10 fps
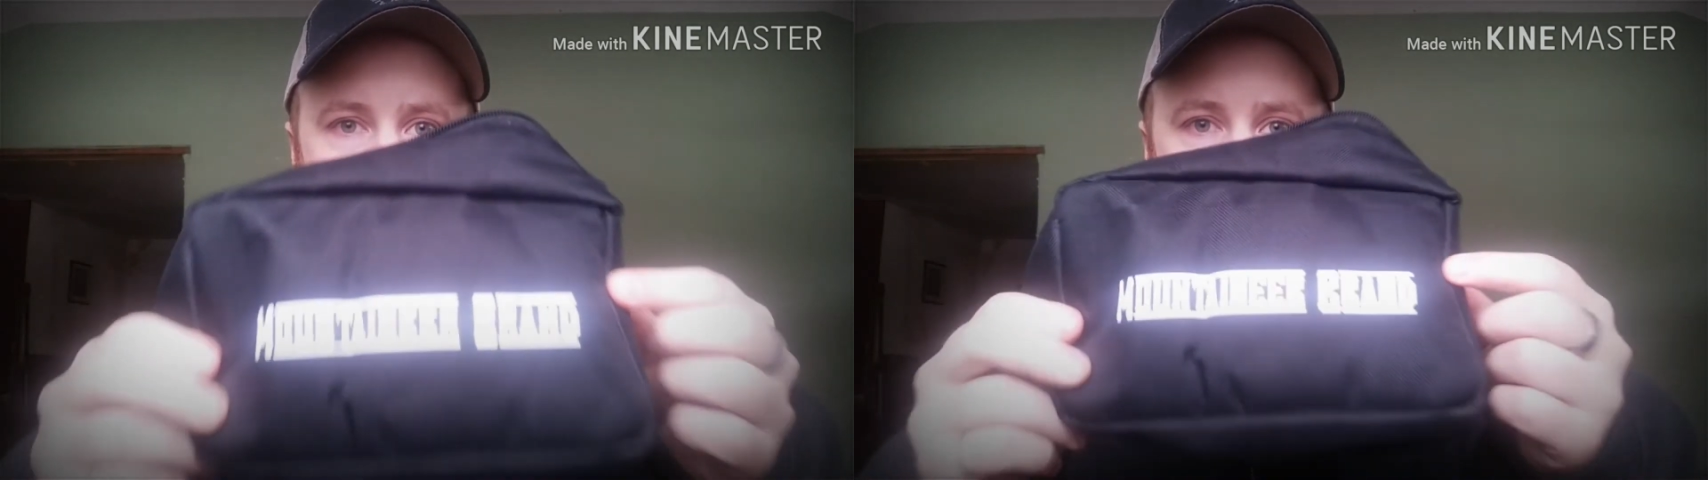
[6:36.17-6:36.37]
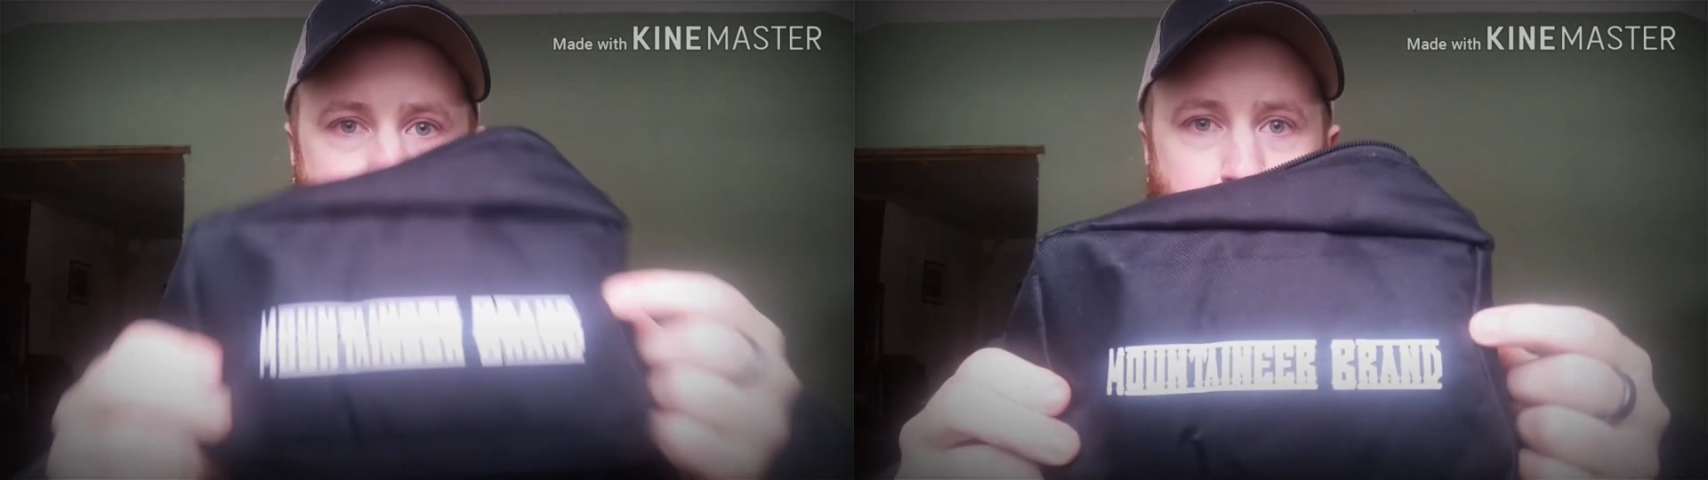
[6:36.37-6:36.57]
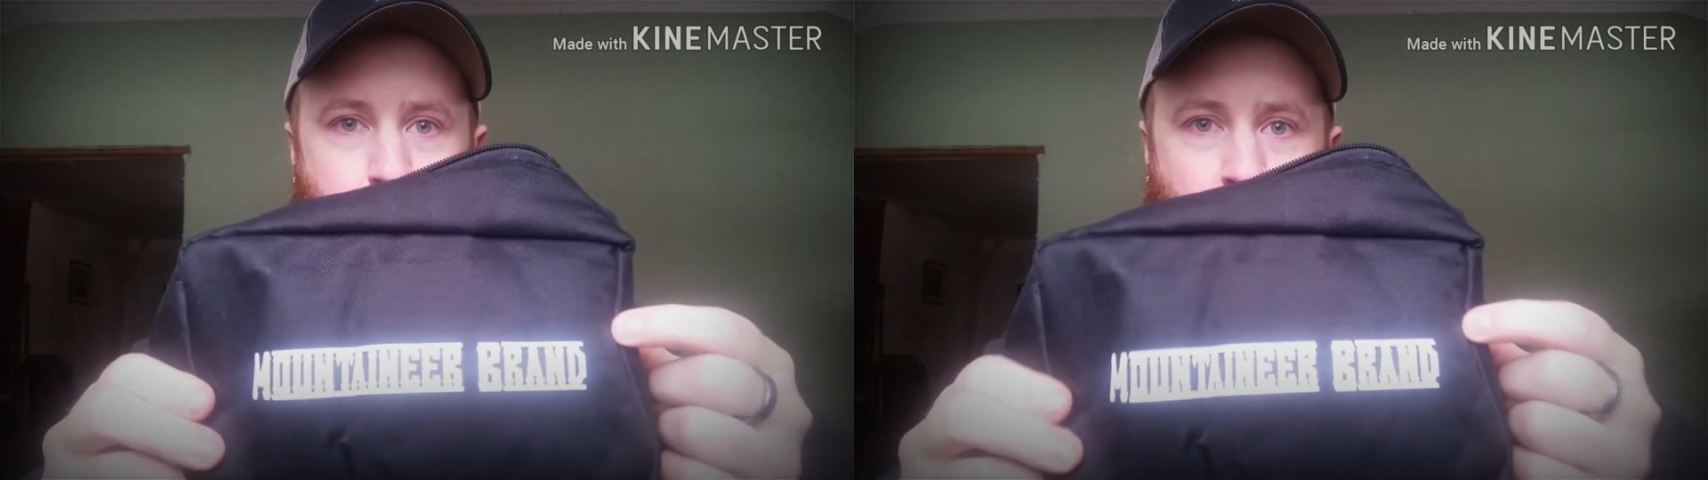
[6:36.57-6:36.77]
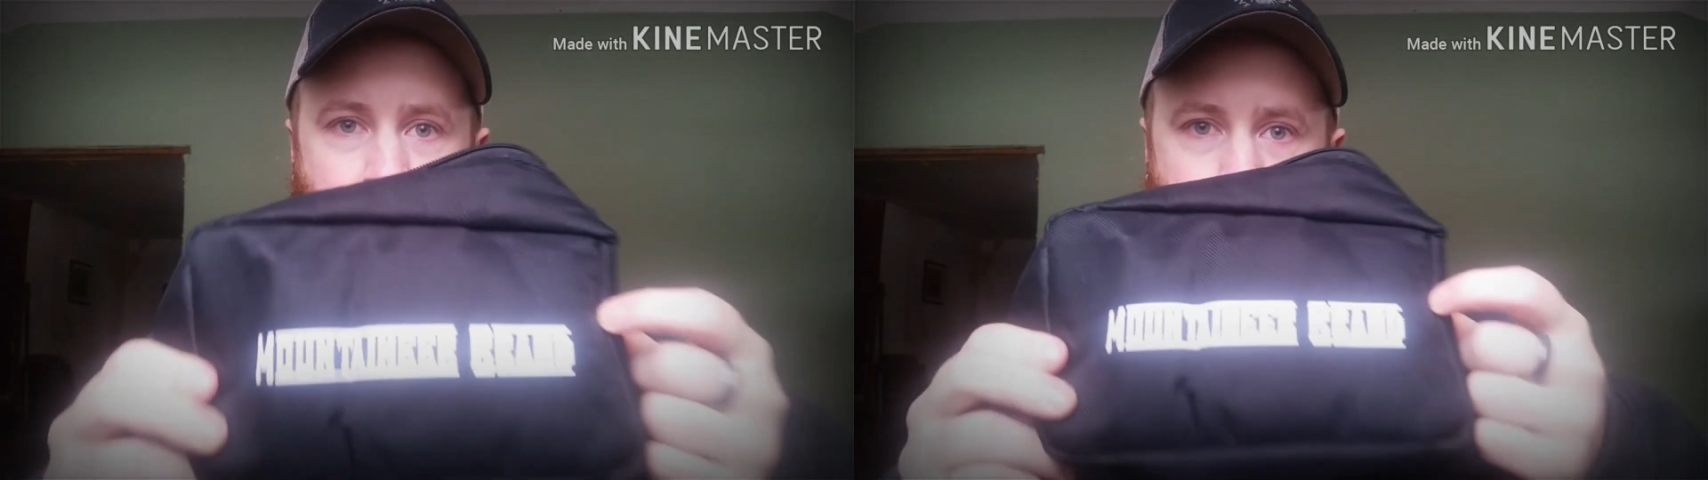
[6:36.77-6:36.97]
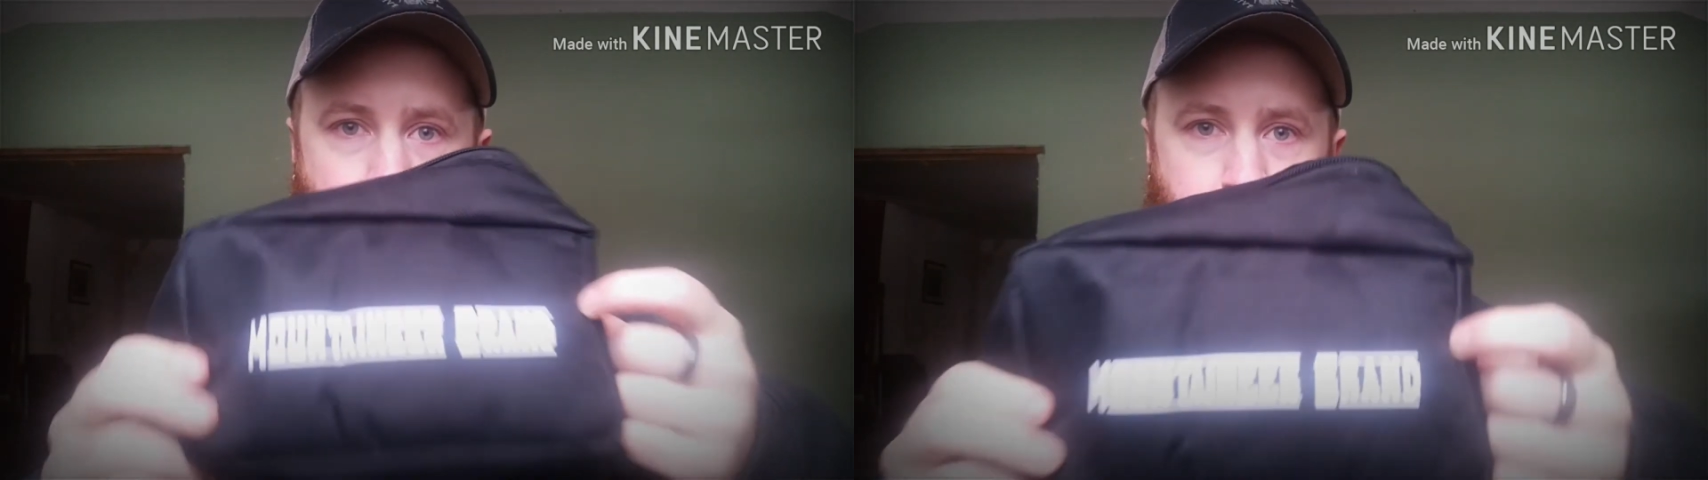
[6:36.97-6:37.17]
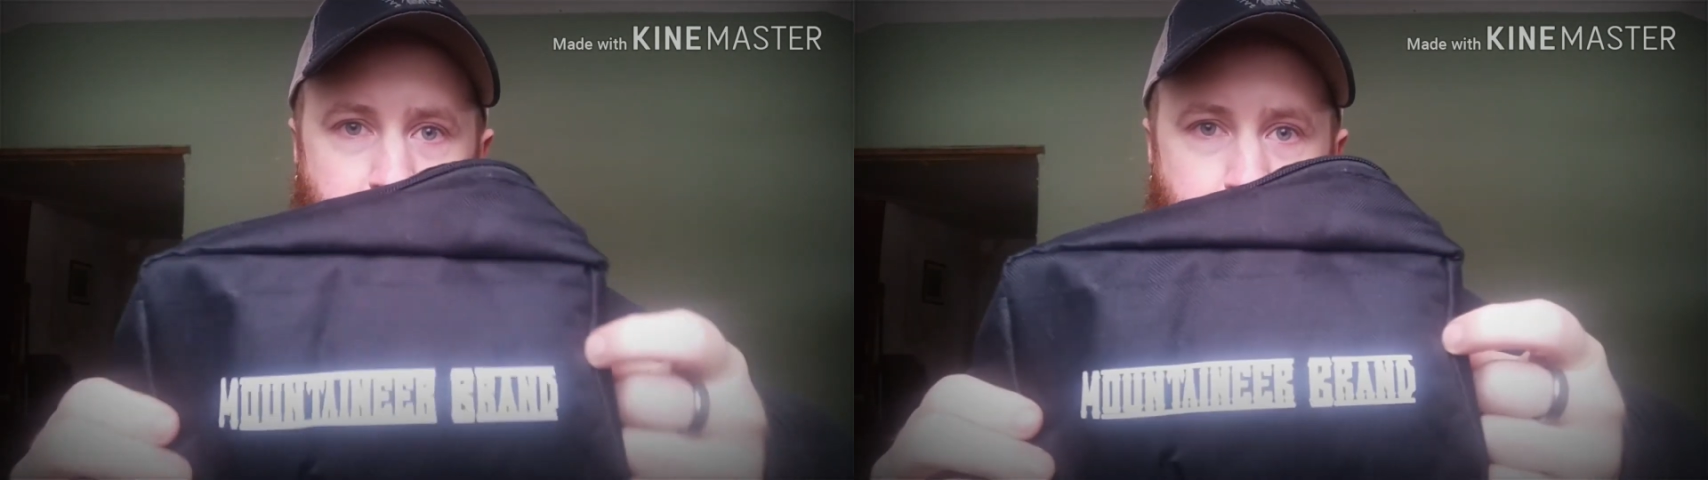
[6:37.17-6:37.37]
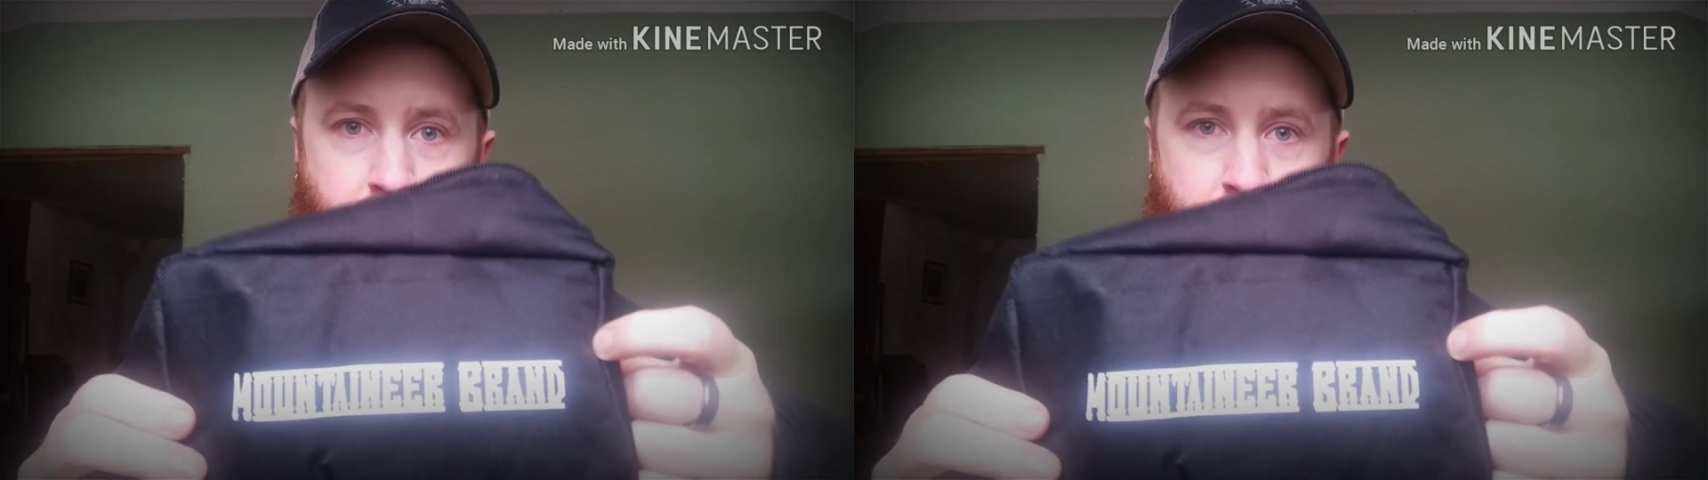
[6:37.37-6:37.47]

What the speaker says: Good beard oil, good beard